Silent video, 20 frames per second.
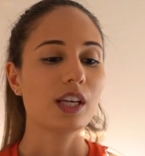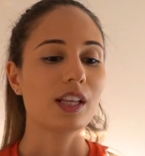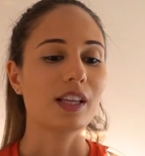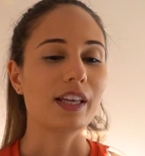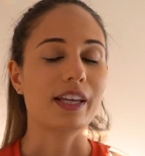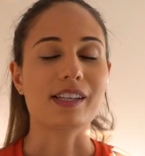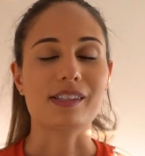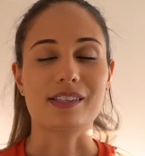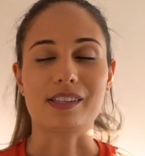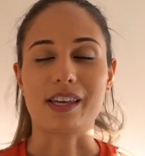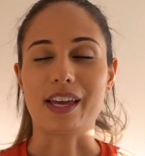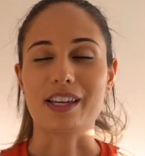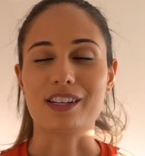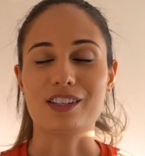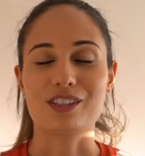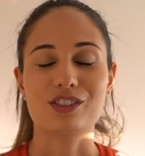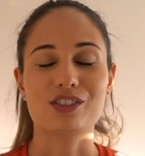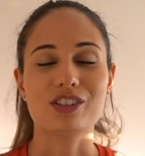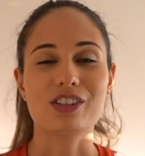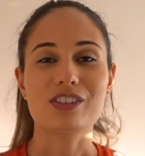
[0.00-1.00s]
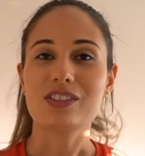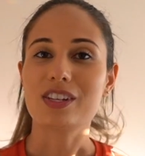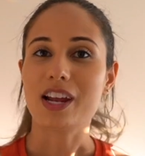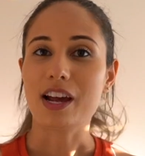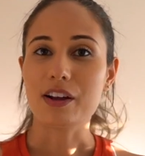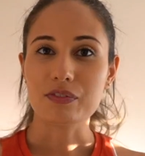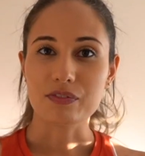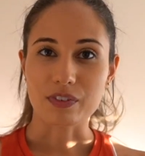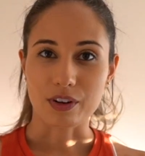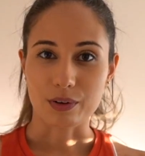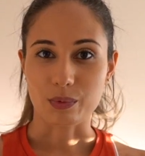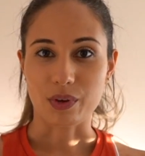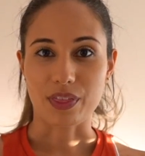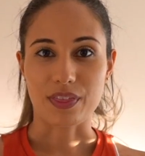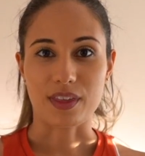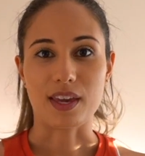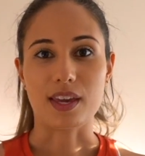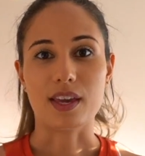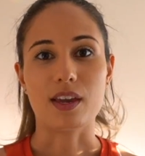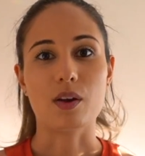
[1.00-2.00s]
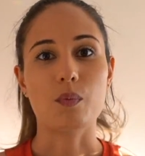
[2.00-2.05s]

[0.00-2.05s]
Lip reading: Like I said, just have fun with it.